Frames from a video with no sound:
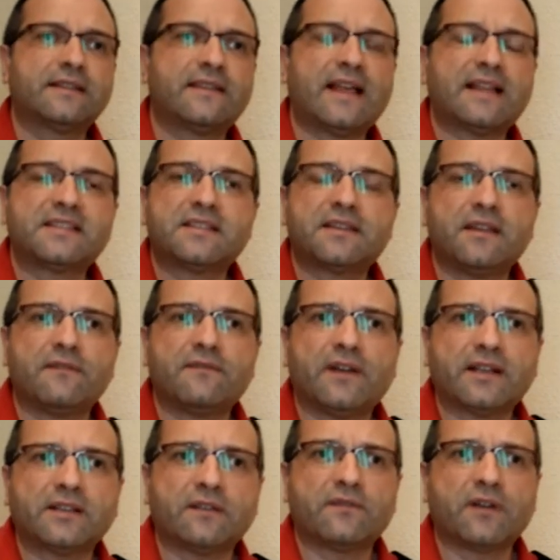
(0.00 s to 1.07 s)
That's the
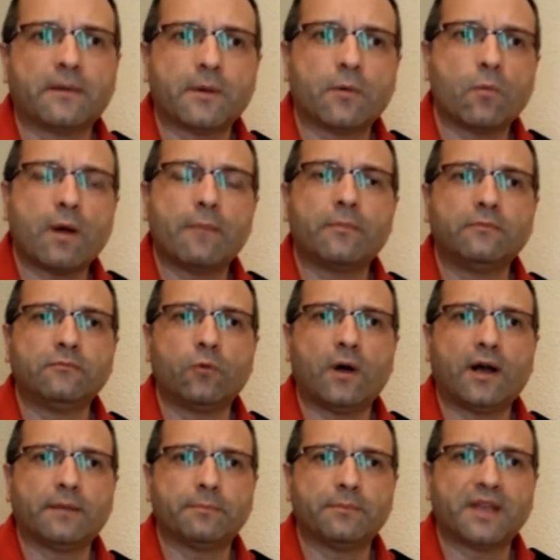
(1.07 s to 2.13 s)
effect of having
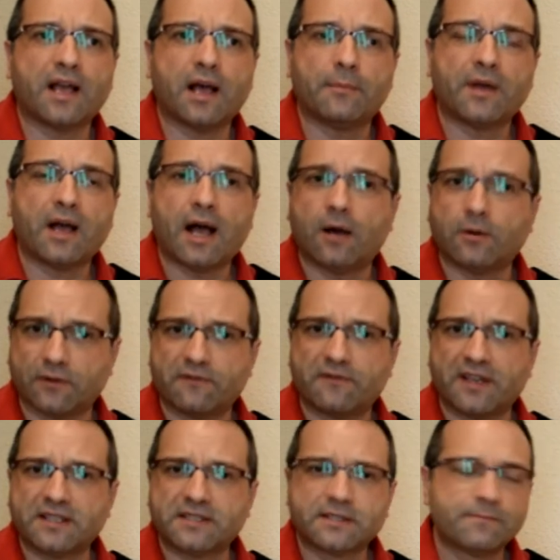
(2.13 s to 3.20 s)
one pickup out of
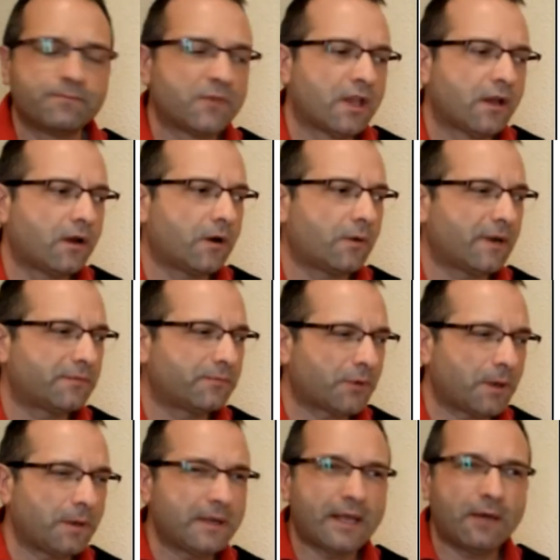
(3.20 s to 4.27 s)
phase. Alright,
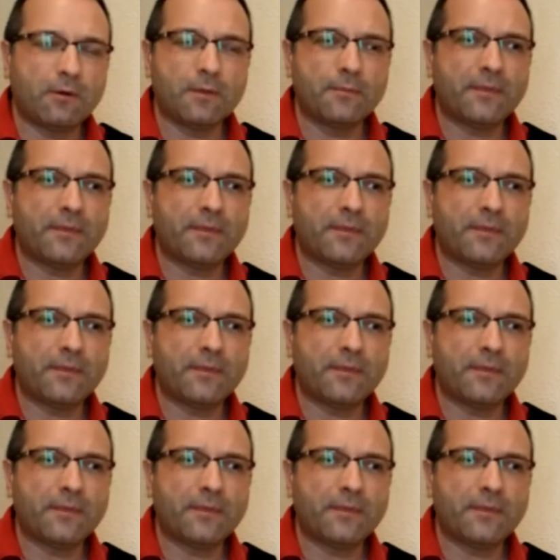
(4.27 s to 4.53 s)
probably I will